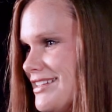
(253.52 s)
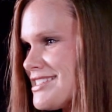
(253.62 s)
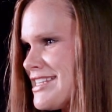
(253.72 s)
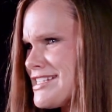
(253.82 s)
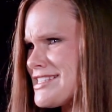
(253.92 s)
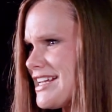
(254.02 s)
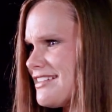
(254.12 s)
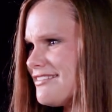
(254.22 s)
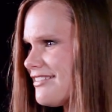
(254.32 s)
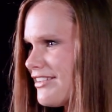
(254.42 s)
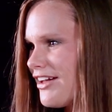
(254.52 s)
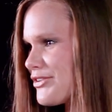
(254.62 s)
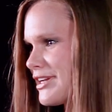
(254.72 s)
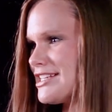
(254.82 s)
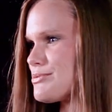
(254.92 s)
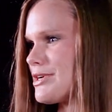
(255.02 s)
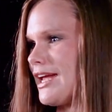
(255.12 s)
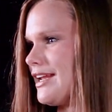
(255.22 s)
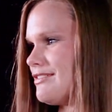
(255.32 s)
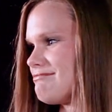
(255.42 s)
these things that other kids were
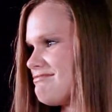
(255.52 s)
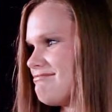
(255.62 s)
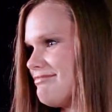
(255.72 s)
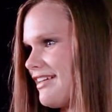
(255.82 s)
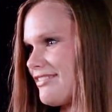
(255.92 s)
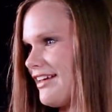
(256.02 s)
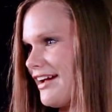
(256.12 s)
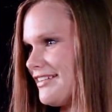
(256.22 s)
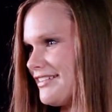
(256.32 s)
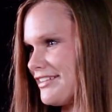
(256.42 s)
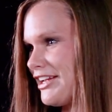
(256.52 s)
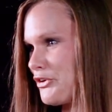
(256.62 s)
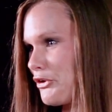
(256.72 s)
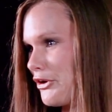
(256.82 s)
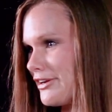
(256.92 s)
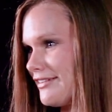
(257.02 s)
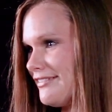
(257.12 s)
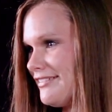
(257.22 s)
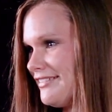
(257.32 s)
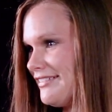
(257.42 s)
getting like that in
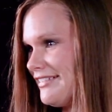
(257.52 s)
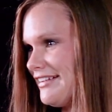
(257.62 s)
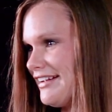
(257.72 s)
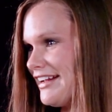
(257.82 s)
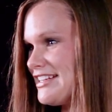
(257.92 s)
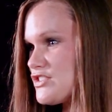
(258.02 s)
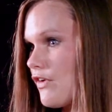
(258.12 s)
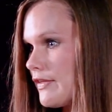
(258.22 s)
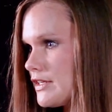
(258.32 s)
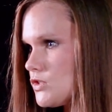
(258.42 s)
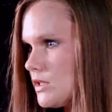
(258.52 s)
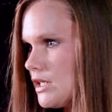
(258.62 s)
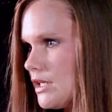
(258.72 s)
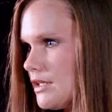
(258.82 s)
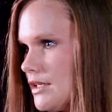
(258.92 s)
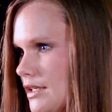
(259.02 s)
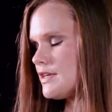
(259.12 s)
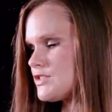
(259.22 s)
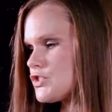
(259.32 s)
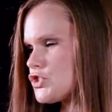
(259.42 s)
kindergarten. And he's finally doing it.
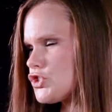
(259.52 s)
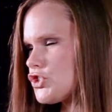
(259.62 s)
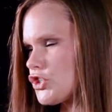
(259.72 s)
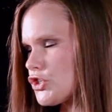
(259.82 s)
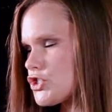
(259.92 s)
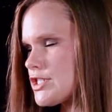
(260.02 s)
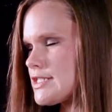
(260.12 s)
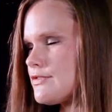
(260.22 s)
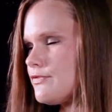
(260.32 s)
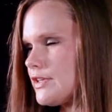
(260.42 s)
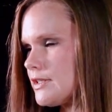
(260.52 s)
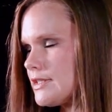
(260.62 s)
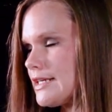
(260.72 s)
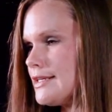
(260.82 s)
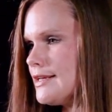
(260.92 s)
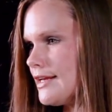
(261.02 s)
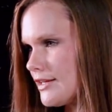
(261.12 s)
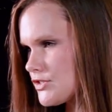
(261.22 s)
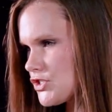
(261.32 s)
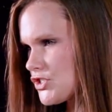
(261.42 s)
This church has filled a
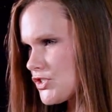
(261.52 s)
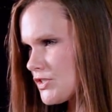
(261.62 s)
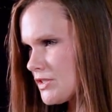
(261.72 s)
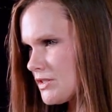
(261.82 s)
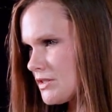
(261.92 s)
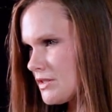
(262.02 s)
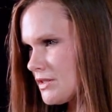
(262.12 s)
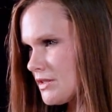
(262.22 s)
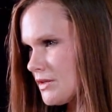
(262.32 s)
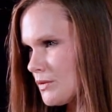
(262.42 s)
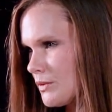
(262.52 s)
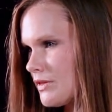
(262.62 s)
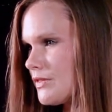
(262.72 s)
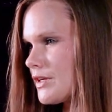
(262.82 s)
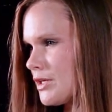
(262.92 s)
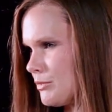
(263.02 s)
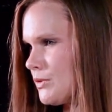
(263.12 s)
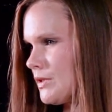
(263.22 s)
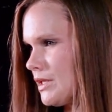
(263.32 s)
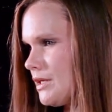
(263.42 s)
niche within the
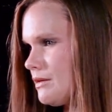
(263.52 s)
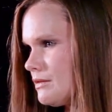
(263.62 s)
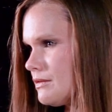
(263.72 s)
community